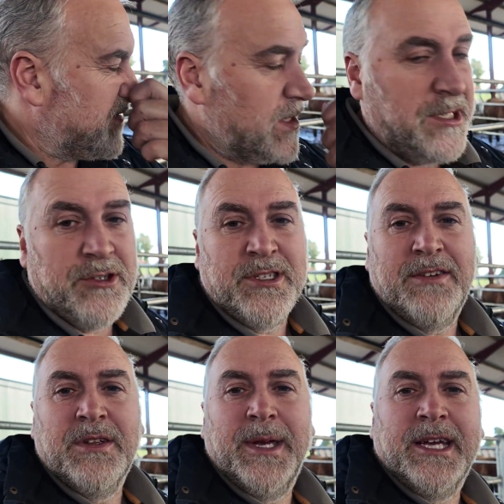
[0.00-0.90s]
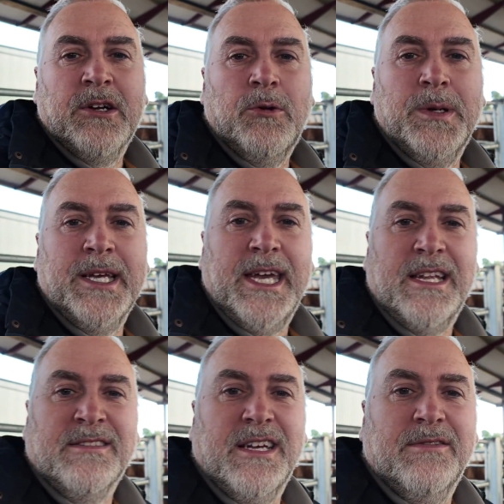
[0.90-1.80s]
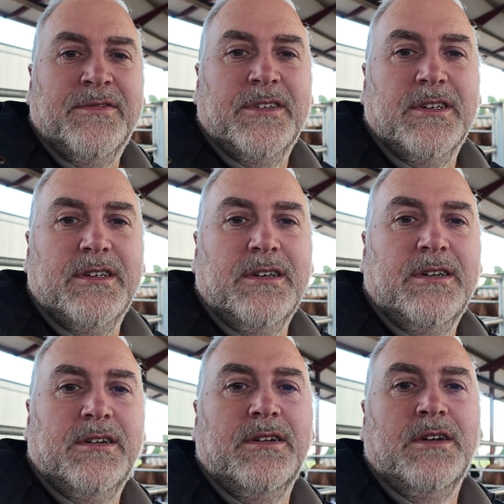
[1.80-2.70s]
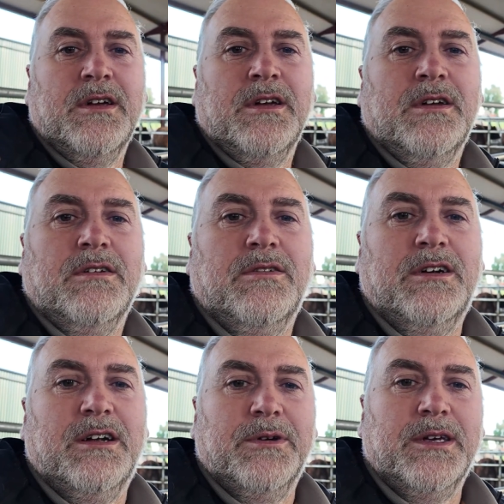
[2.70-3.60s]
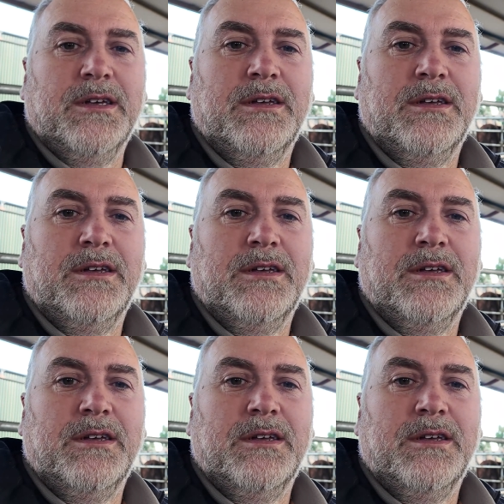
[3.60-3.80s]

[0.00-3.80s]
I just have to make a couple of gates then for, where are we?